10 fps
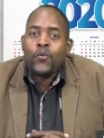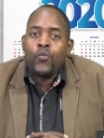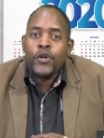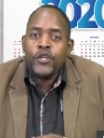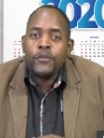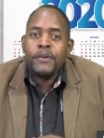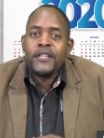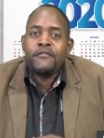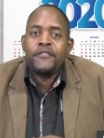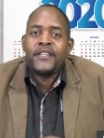will you
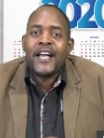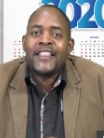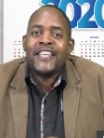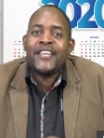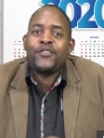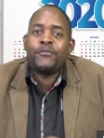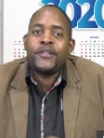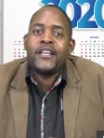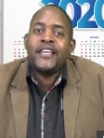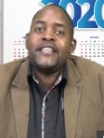benefit at the end of the
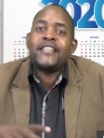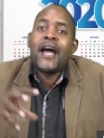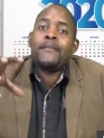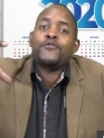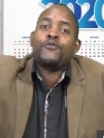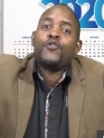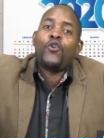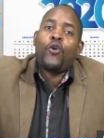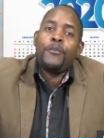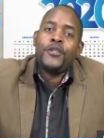day in terms of your
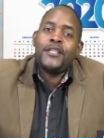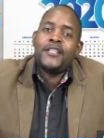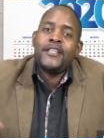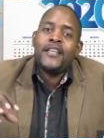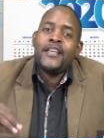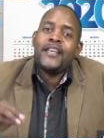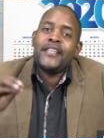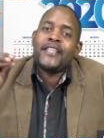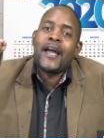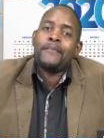community,
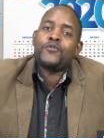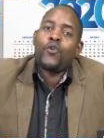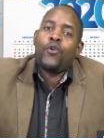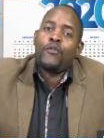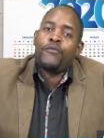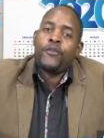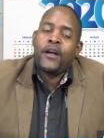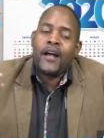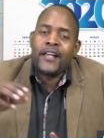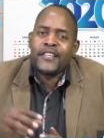in terms of
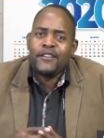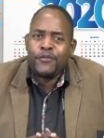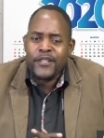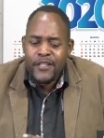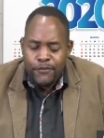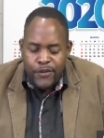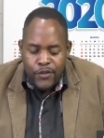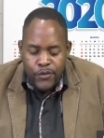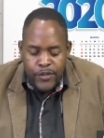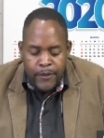the different
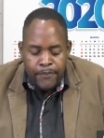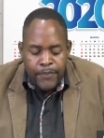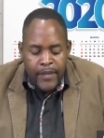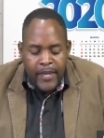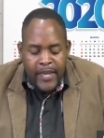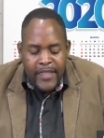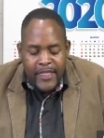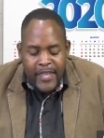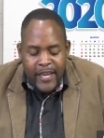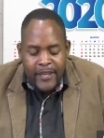individuals?
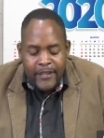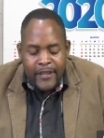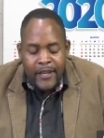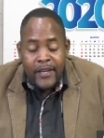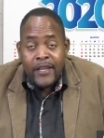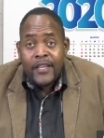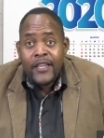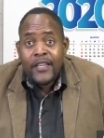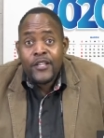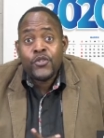And then
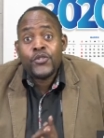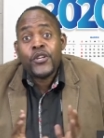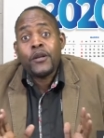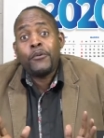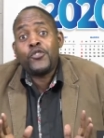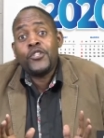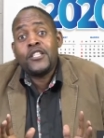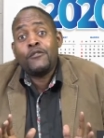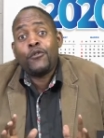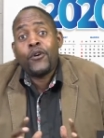it's also an
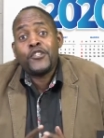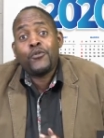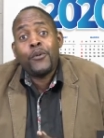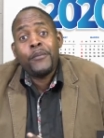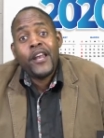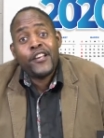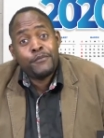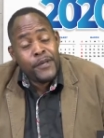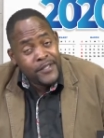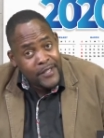opportunity for us to mobilize
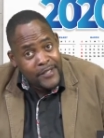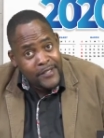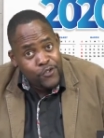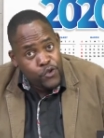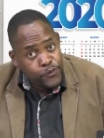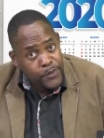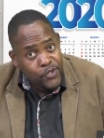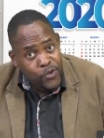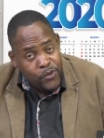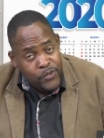business. Truth be
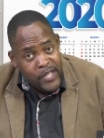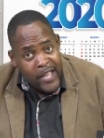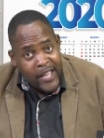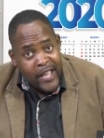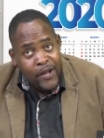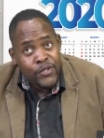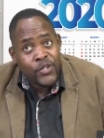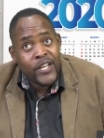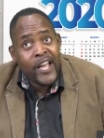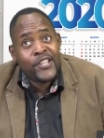told, I will
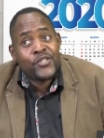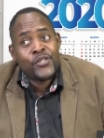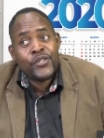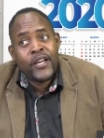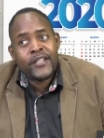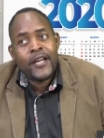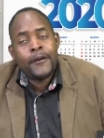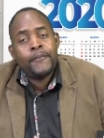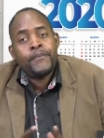not lie to you that